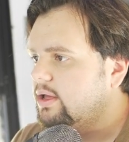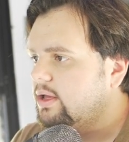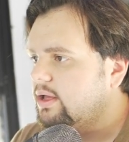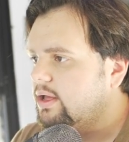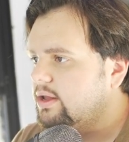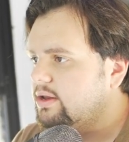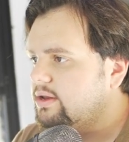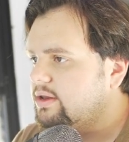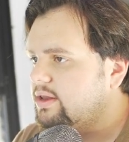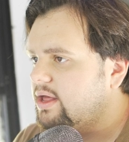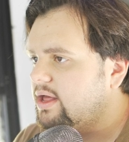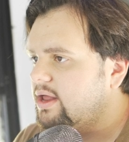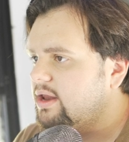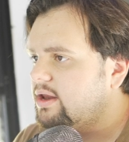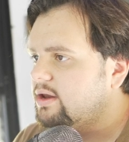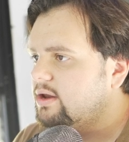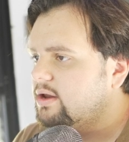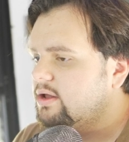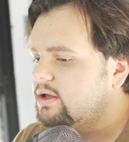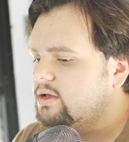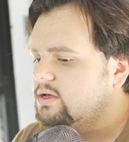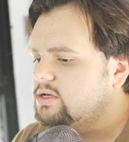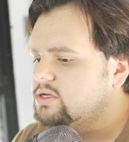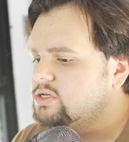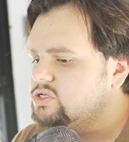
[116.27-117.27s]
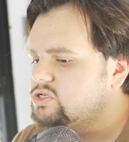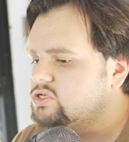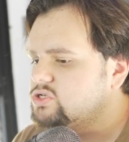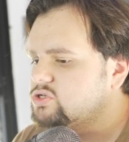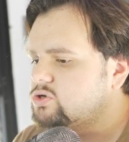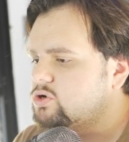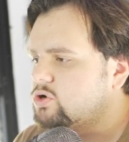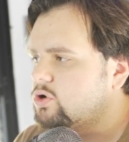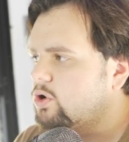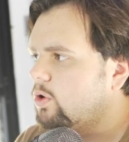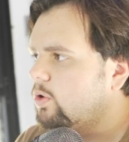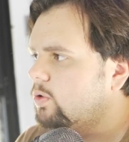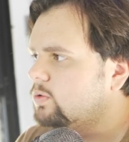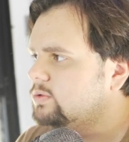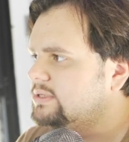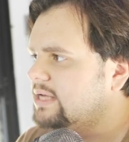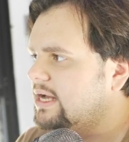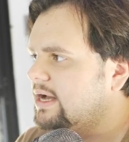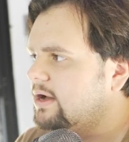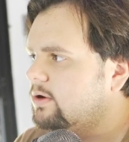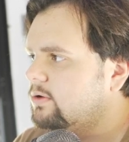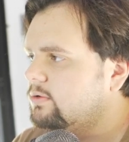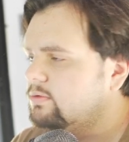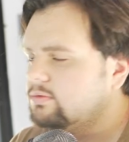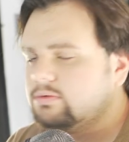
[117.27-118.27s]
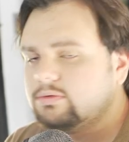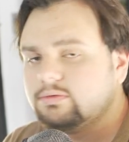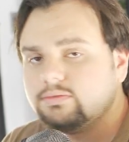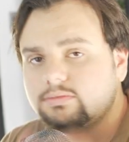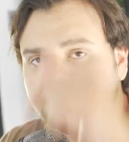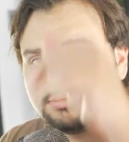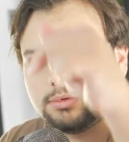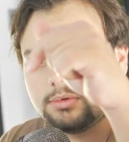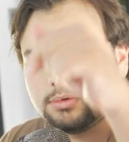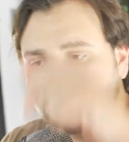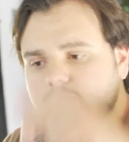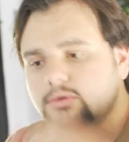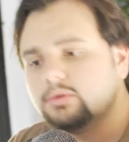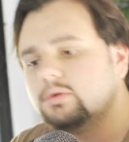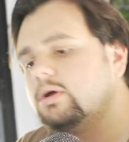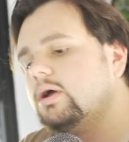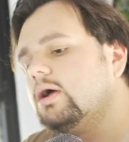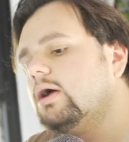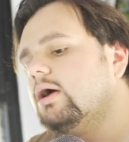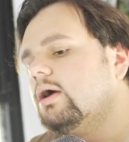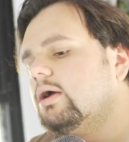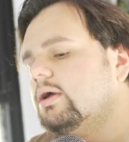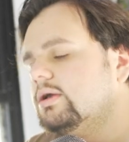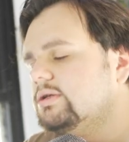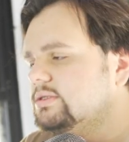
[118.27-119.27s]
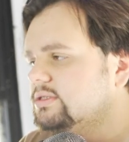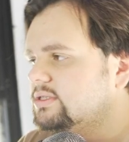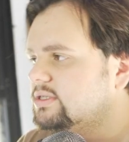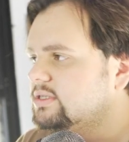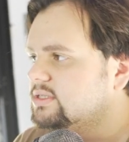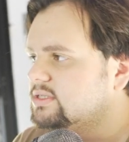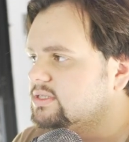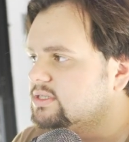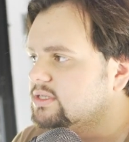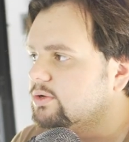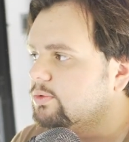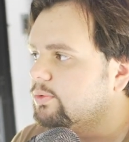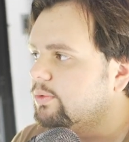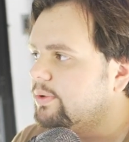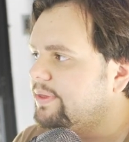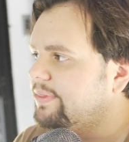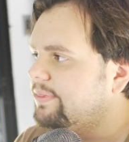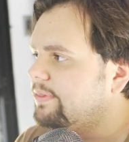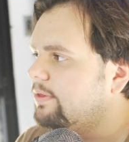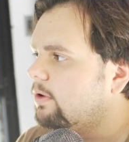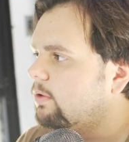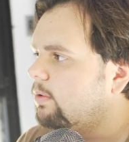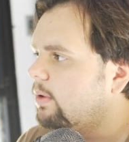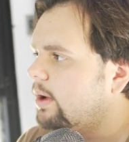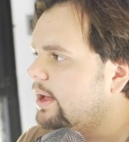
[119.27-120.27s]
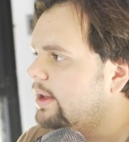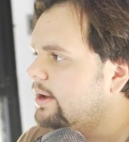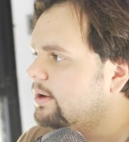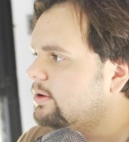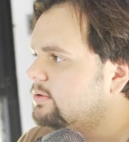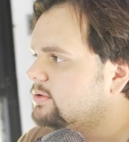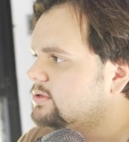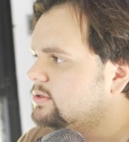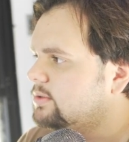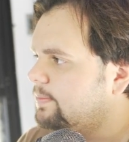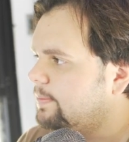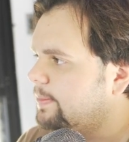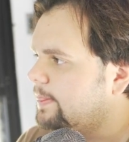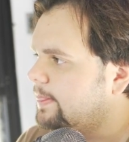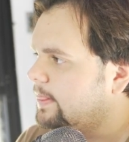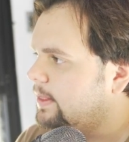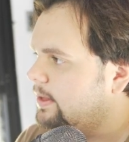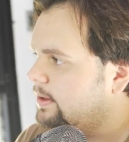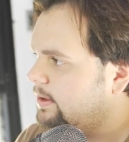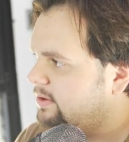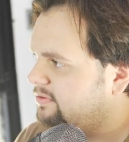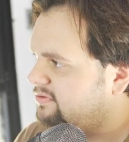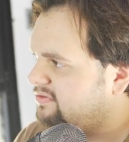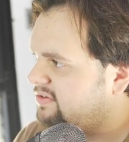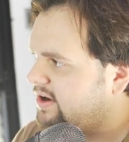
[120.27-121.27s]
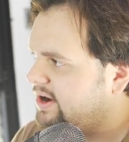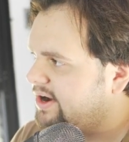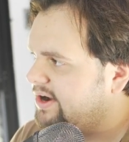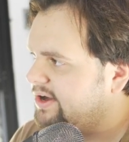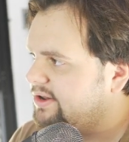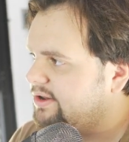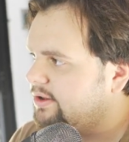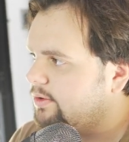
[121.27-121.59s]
And then you scroll down uh, in this new window and uh, find